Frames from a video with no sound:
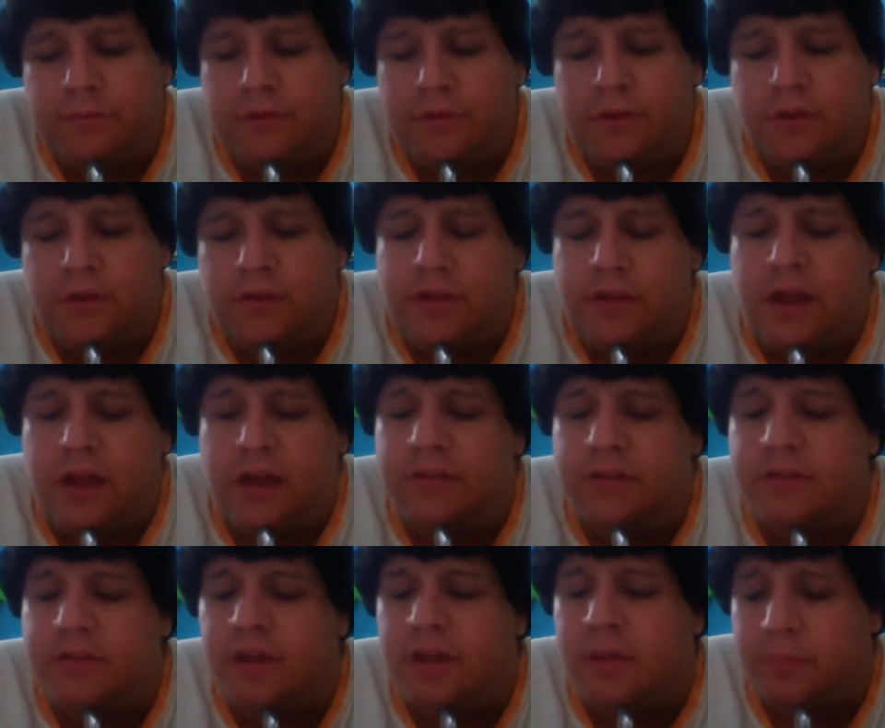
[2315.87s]
is that a
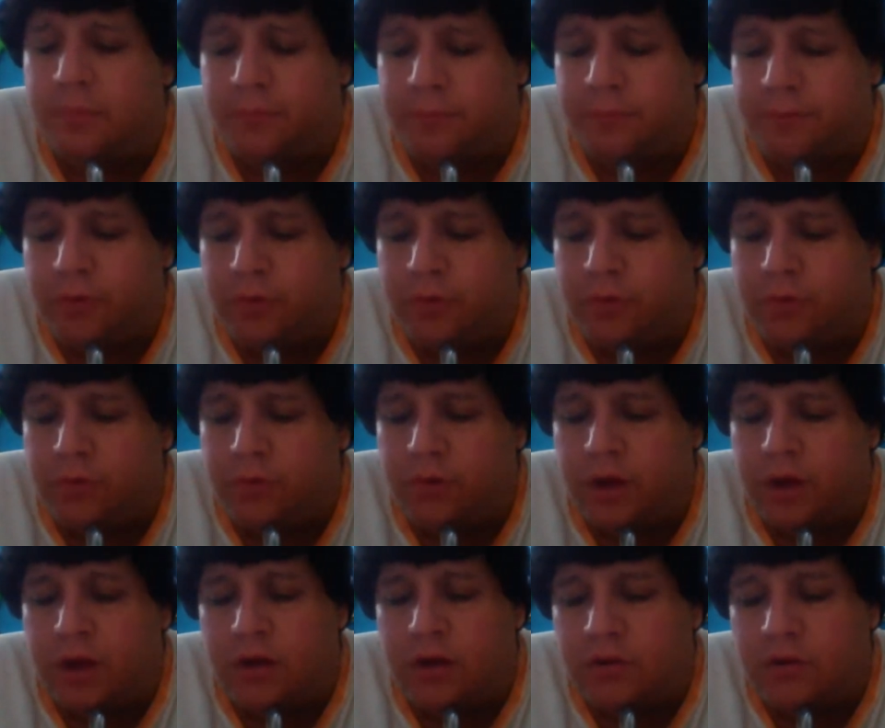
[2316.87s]
type of food?
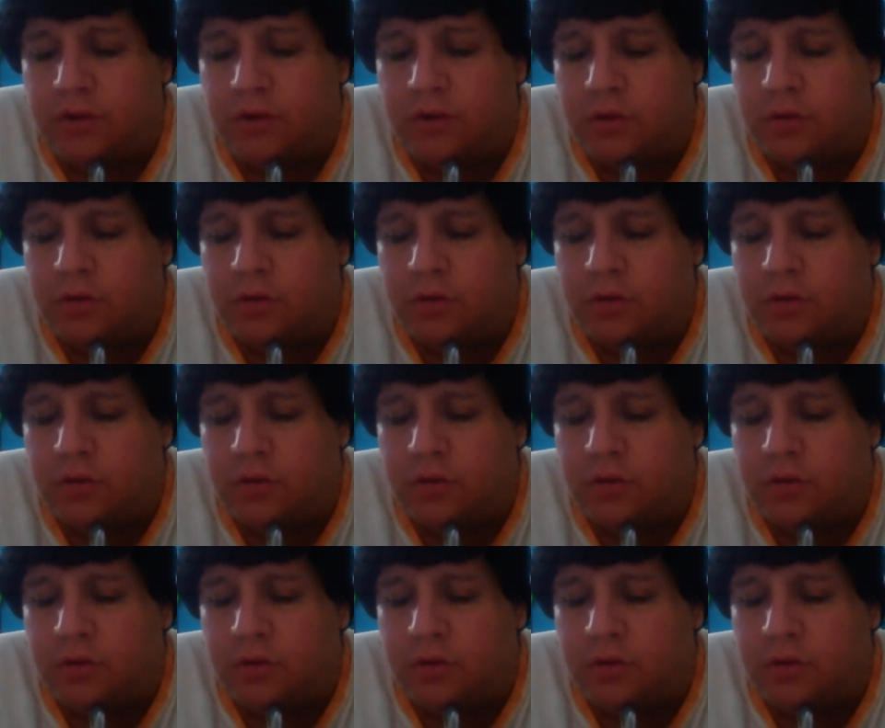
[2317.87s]
I don't know.